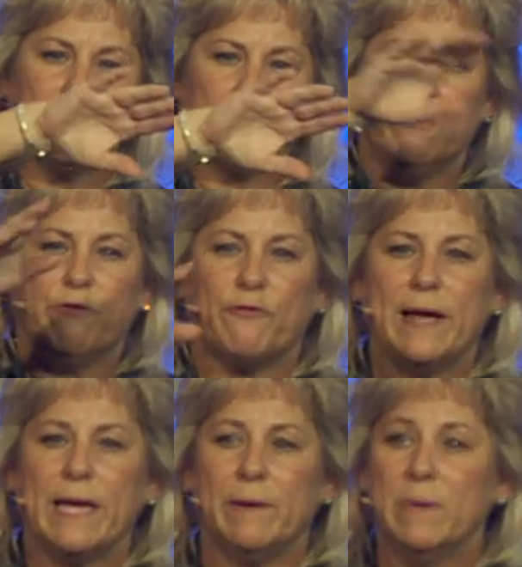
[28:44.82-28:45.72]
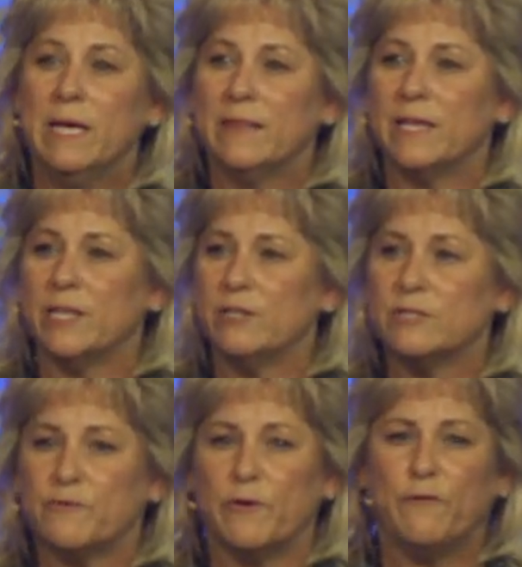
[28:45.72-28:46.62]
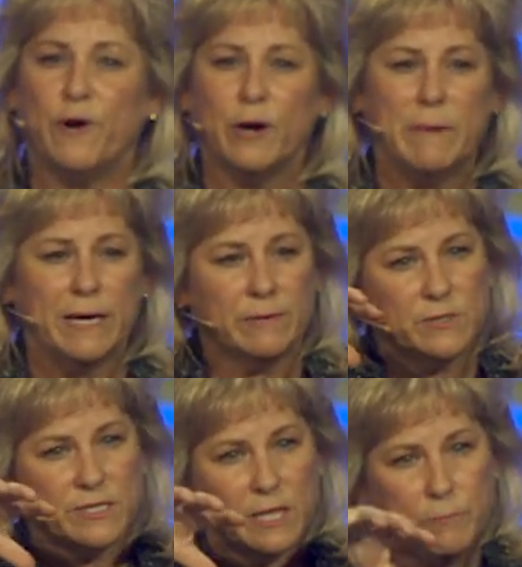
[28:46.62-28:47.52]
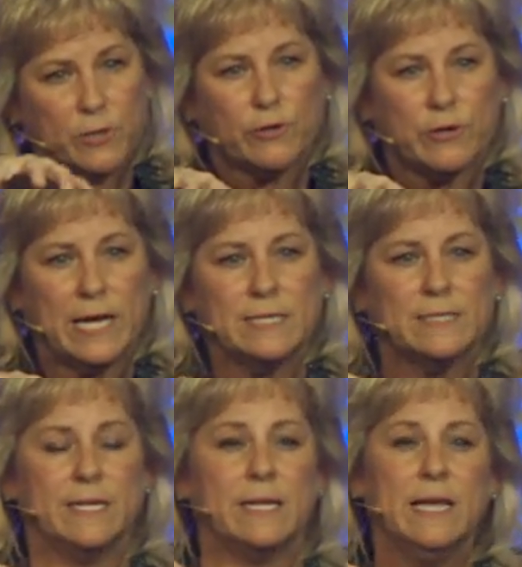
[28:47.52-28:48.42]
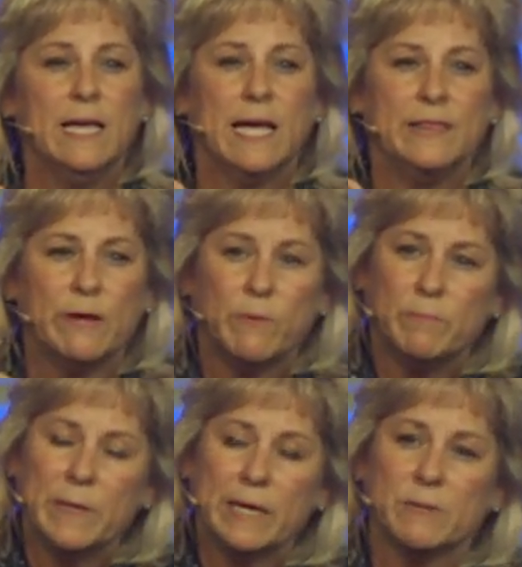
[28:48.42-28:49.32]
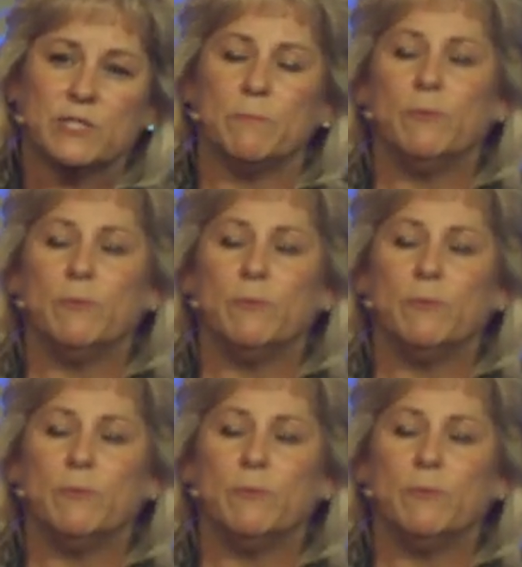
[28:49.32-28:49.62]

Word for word: little frame that they use for farm animals, and they put their heads in, and they would be able to